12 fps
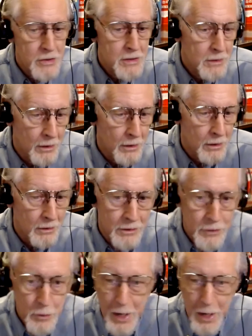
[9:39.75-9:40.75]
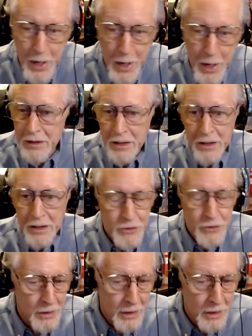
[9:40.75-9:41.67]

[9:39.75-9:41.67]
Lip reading: and the humanities and